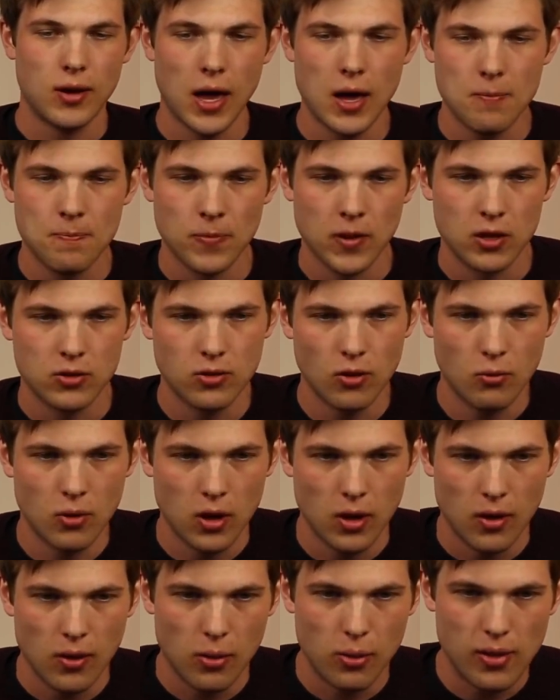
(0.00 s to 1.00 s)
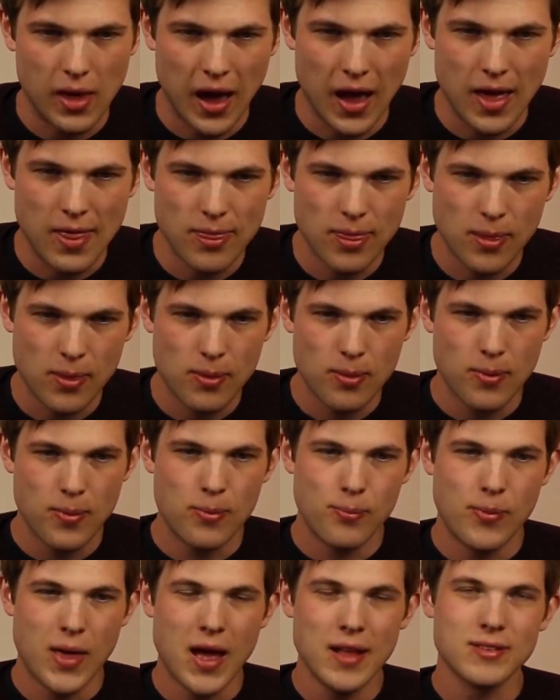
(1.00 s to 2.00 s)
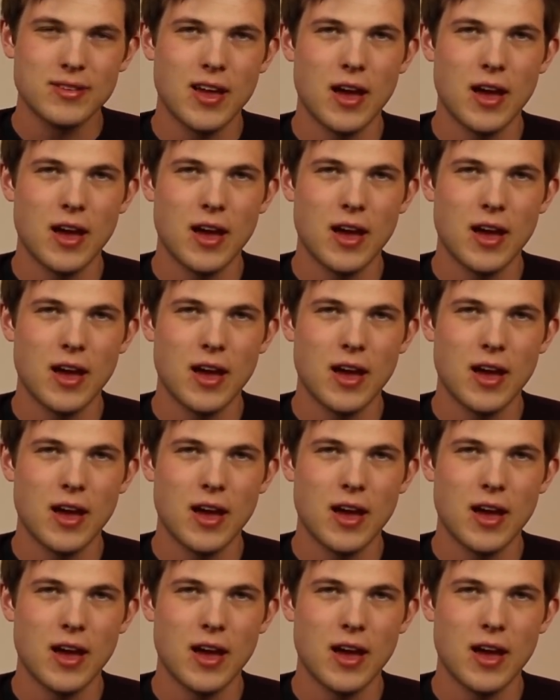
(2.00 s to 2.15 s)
Okay, so that's